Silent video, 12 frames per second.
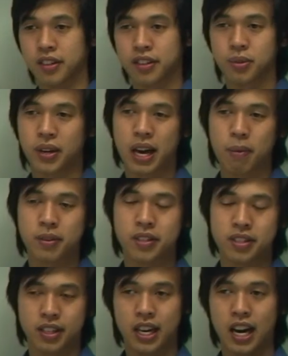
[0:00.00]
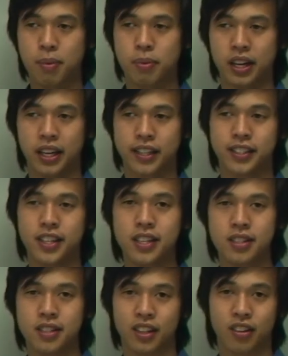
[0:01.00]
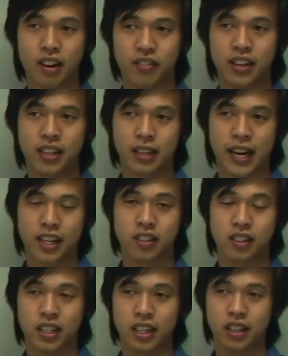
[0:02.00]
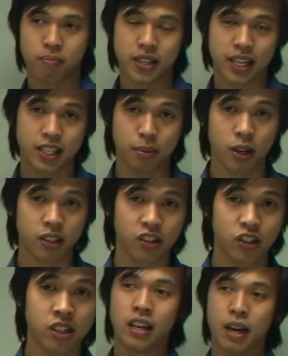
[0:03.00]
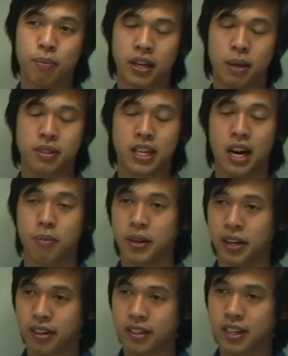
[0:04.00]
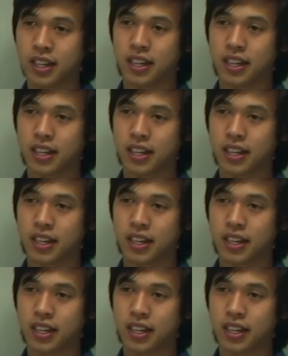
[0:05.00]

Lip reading: So what happens is the carbon electrodes, the graphite, actually takes up oxygen and becomes carbon dioxide,